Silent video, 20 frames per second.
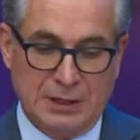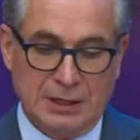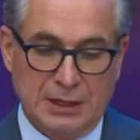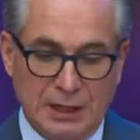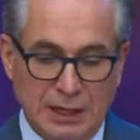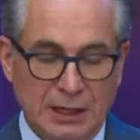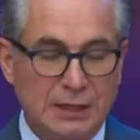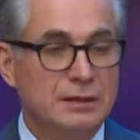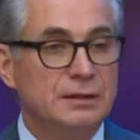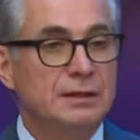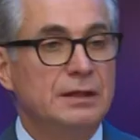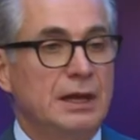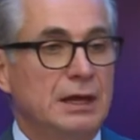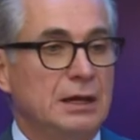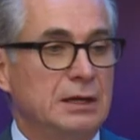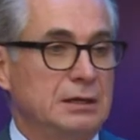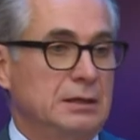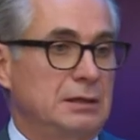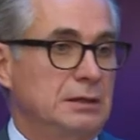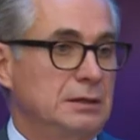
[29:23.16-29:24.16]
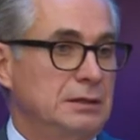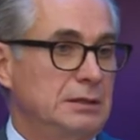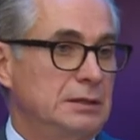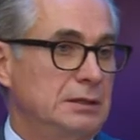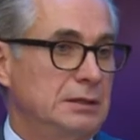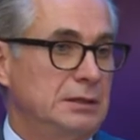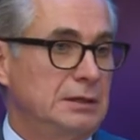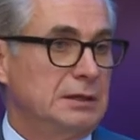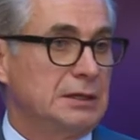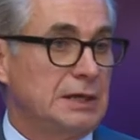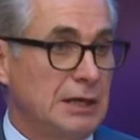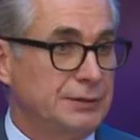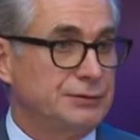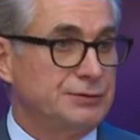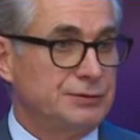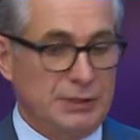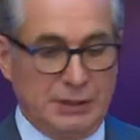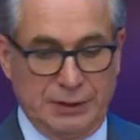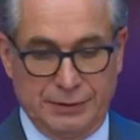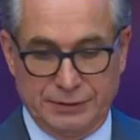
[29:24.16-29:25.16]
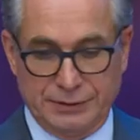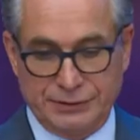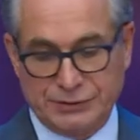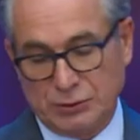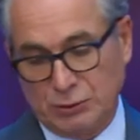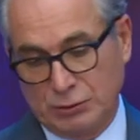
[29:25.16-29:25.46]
in their country. So,